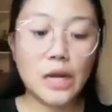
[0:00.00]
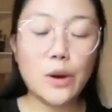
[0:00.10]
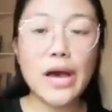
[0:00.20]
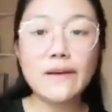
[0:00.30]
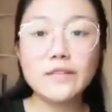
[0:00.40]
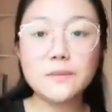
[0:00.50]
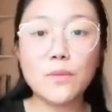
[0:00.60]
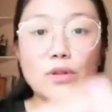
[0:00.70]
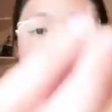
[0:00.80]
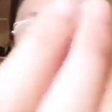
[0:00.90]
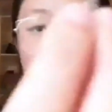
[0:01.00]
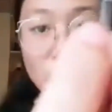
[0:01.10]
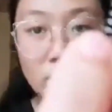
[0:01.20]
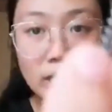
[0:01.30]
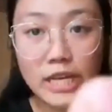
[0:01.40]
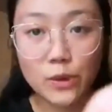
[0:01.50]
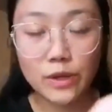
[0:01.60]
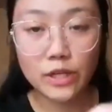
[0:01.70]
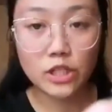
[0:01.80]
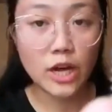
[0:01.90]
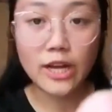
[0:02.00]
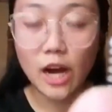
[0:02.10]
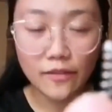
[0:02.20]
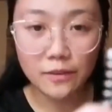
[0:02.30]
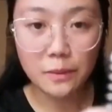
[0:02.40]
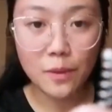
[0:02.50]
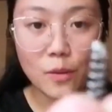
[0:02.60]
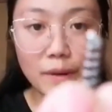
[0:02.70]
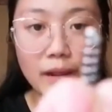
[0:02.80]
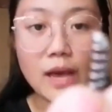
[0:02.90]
I have a smaller version here which I got from a ball pen.